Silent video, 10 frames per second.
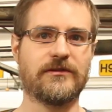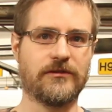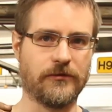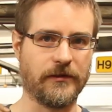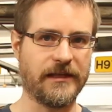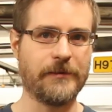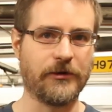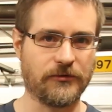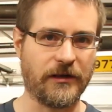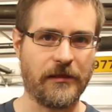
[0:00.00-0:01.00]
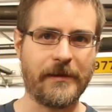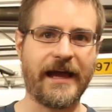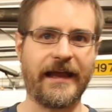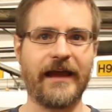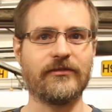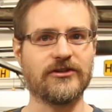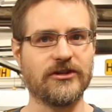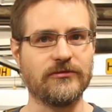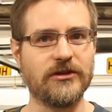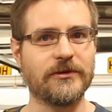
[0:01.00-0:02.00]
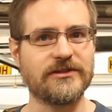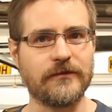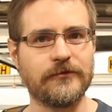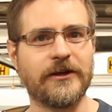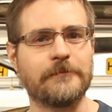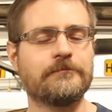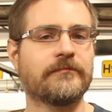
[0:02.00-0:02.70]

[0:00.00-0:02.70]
the gearbox one at the back and the 2 new ones at the front.